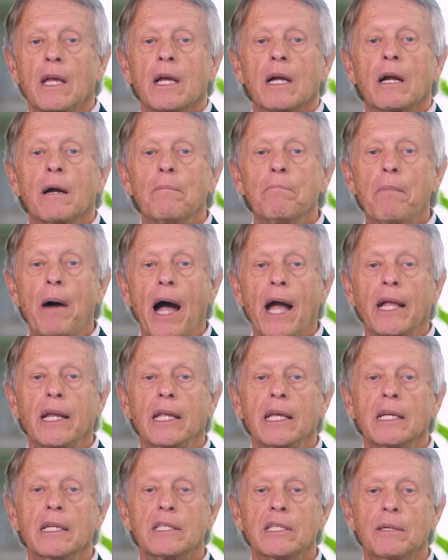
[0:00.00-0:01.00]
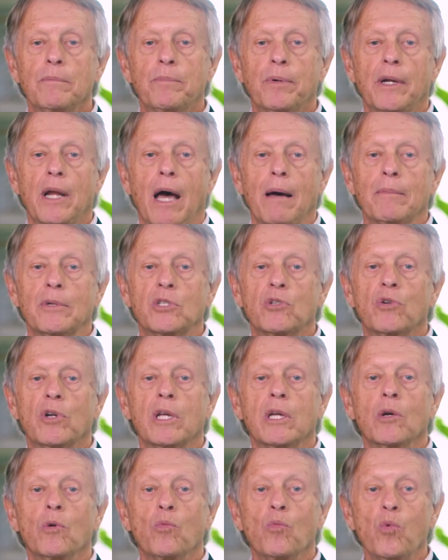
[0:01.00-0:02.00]
Combining
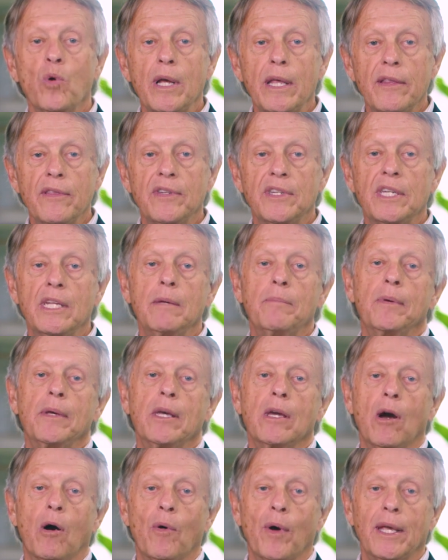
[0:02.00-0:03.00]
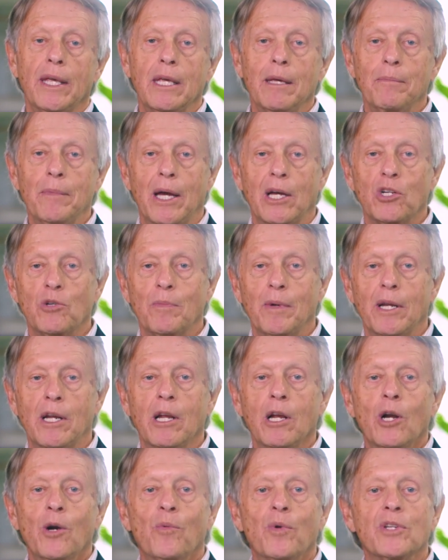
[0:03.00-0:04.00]
tympanometry with DPOAE measurement
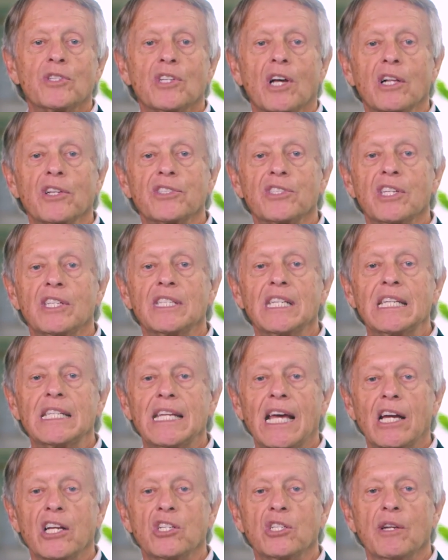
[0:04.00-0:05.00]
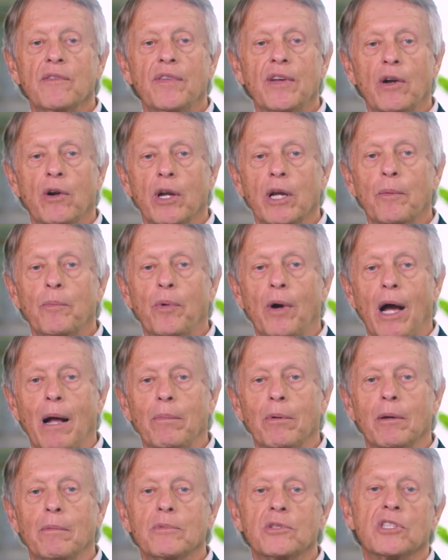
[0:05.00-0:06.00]
results in detection of hearing
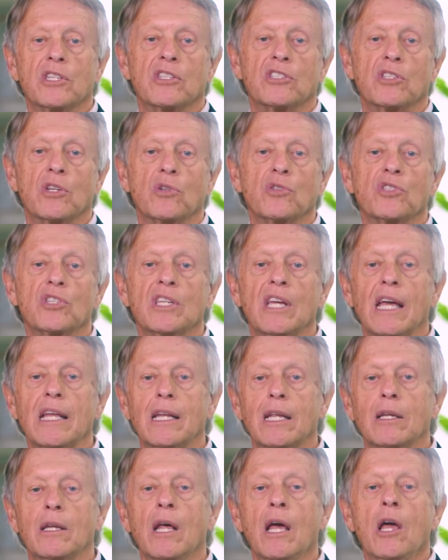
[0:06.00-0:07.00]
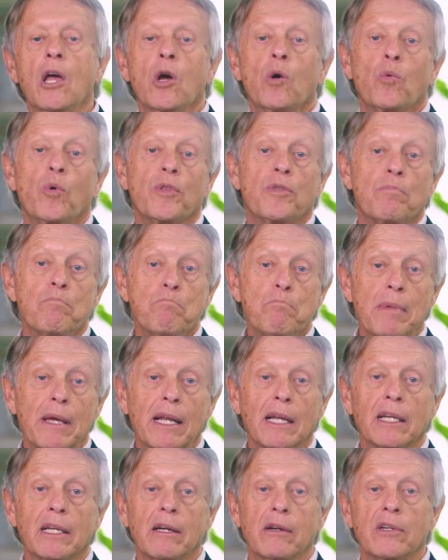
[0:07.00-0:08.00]
problems associated with
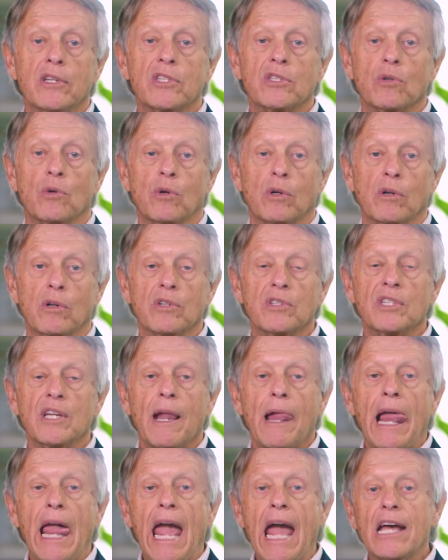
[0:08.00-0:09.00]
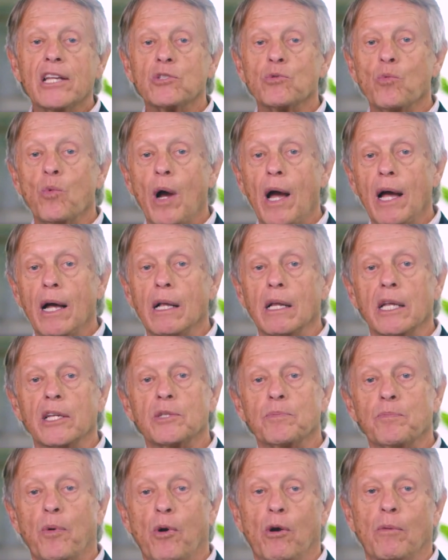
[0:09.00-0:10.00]
middle ear disorders as well
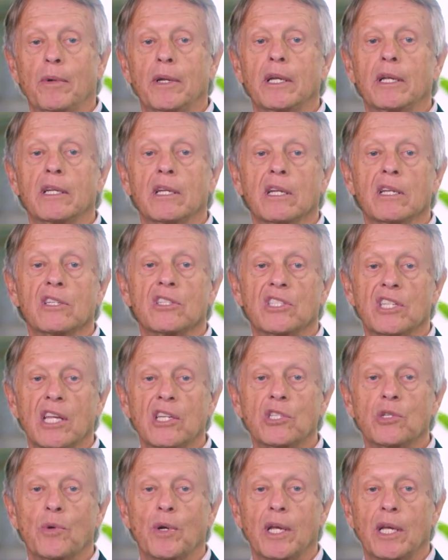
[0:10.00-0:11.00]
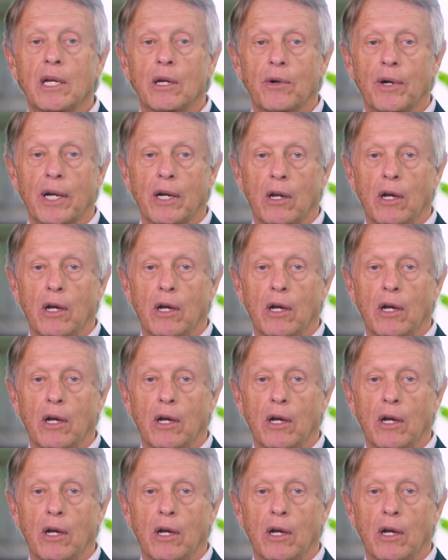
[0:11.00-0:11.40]
as permanent sensory hearing